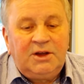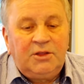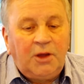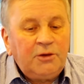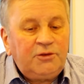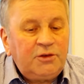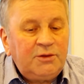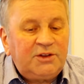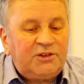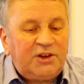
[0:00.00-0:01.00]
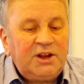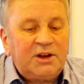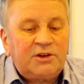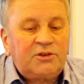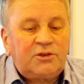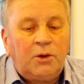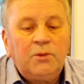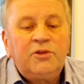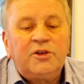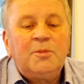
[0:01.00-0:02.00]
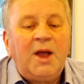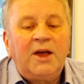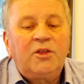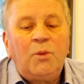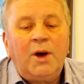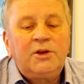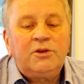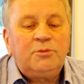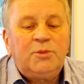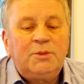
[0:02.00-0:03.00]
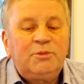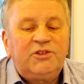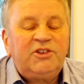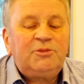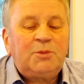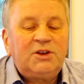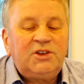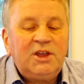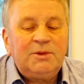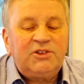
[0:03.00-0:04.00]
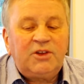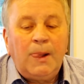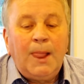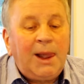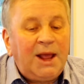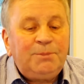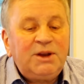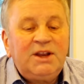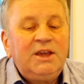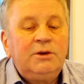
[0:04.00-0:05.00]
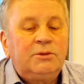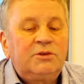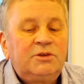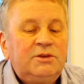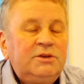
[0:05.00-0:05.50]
Those who had seen it told them how the one who had been possessed by demons had been healed.